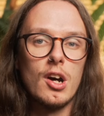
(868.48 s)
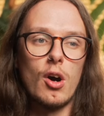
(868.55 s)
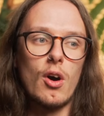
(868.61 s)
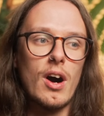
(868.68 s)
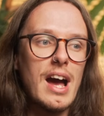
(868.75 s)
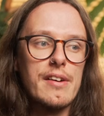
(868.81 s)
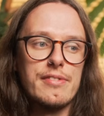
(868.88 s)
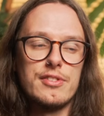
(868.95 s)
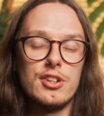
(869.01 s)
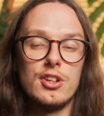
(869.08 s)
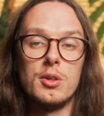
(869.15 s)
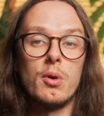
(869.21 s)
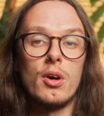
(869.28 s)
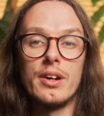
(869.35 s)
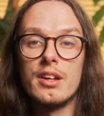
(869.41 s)
or
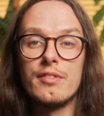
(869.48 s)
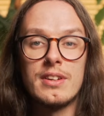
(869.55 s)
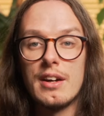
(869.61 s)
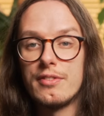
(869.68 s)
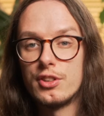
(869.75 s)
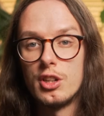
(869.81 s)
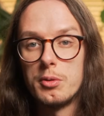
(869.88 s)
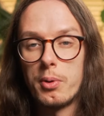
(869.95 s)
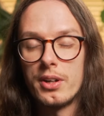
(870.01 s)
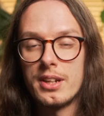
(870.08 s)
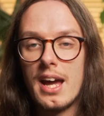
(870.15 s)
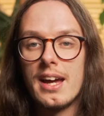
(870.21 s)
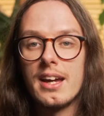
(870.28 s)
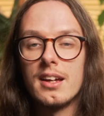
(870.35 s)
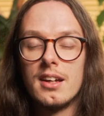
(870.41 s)
f2 or even
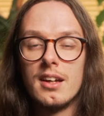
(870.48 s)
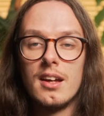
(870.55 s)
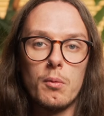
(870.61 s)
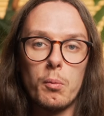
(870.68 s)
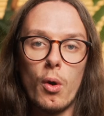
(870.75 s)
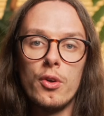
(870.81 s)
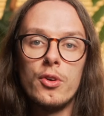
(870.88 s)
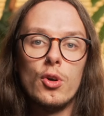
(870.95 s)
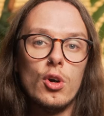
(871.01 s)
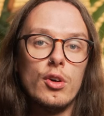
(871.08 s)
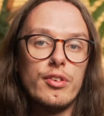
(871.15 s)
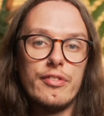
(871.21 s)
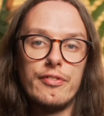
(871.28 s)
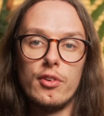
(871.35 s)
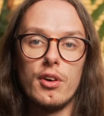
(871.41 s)
f2.8,
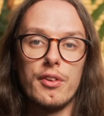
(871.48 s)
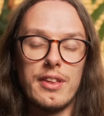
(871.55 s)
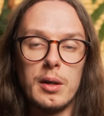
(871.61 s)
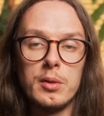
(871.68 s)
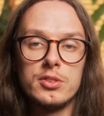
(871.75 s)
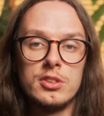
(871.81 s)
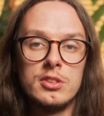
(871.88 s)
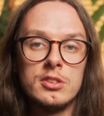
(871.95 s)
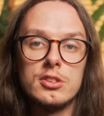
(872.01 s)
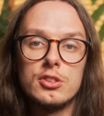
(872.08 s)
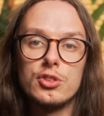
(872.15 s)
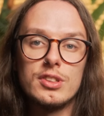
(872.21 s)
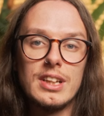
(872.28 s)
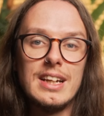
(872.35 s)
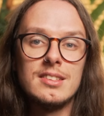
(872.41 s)
1/4000
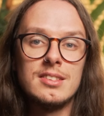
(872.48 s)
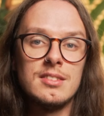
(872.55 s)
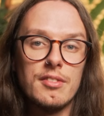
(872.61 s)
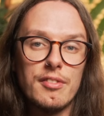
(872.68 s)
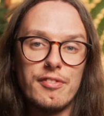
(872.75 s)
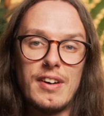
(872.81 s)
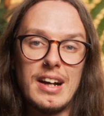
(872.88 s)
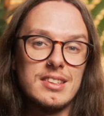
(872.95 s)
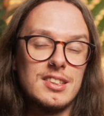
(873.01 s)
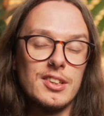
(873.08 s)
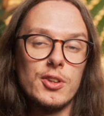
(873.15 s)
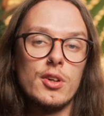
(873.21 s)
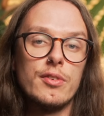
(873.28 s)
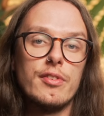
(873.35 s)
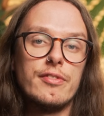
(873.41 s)
just isn't fast
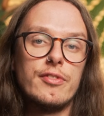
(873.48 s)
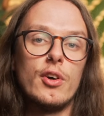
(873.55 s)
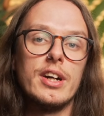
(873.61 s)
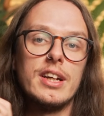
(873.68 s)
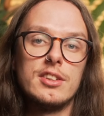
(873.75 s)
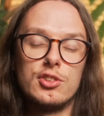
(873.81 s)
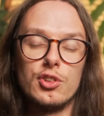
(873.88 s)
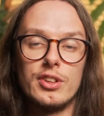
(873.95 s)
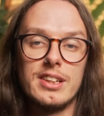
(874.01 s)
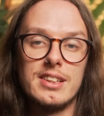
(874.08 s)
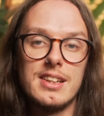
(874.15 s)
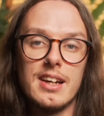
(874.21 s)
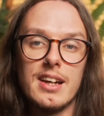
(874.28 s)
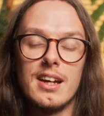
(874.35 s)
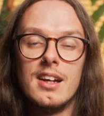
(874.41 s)
enough for a sunny
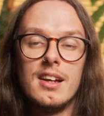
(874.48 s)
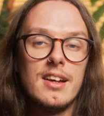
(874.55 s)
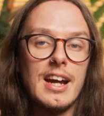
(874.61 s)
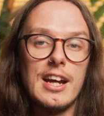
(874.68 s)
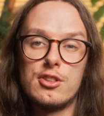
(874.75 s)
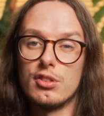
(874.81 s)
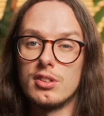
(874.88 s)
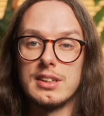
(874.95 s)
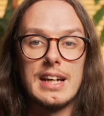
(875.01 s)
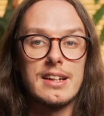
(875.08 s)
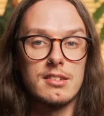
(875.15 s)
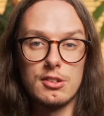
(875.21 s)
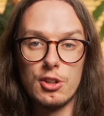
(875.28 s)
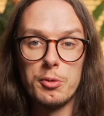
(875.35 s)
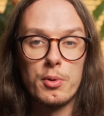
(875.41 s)
day. It just
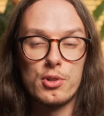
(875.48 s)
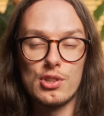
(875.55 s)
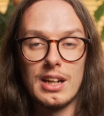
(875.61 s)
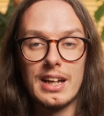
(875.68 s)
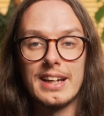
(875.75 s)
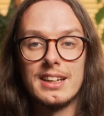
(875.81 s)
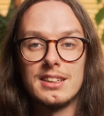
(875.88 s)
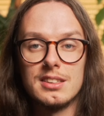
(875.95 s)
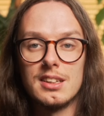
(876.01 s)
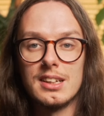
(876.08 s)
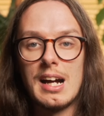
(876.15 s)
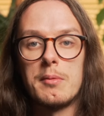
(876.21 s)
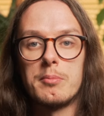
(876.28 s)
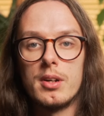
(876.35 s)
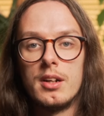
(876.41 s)
lets too much light into the
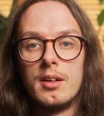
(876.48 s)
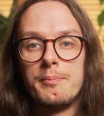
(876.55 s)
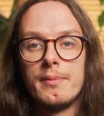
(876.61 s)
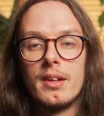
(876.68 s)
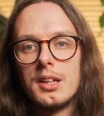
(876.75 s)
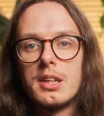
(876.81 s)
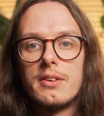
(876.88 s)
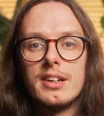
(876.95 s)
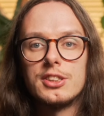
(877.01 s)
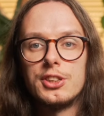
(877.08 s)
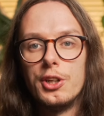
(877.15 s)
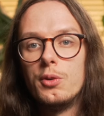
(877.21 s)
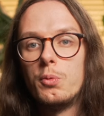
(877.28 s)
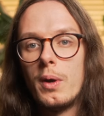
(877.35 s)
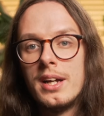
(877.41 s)
camera. Now there are
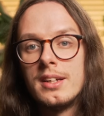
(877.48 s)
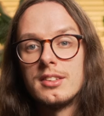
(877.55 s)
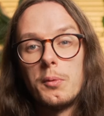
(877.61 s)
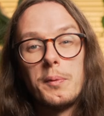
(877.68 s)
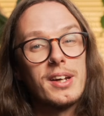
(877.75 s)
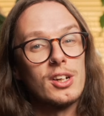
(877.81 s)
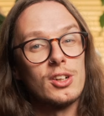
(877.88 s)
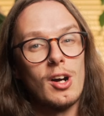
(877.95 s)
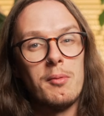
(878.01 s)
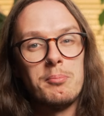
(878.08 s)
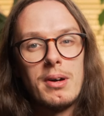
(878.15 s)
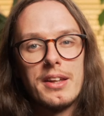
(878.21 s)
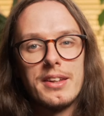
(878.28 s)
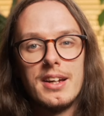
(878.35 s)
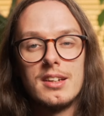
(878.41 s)
two ways that we can
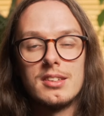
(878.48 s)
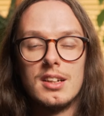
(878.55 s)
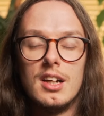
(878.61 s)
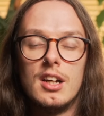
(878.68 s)
combat this.